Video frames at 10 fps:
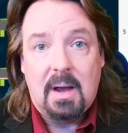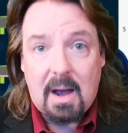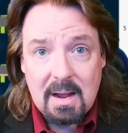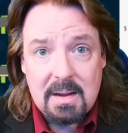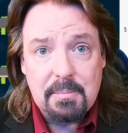
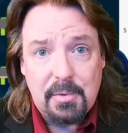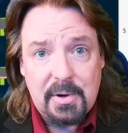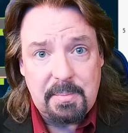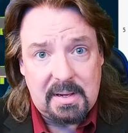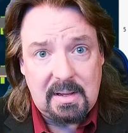I'm
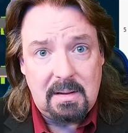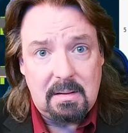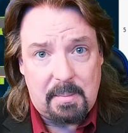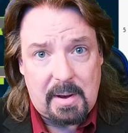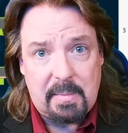pretty picky
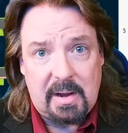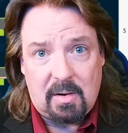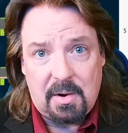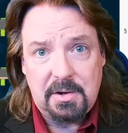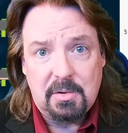about my
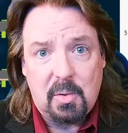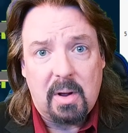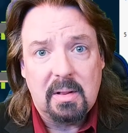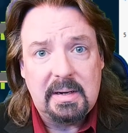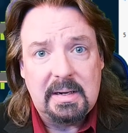audio
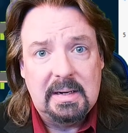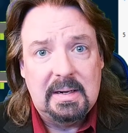quality,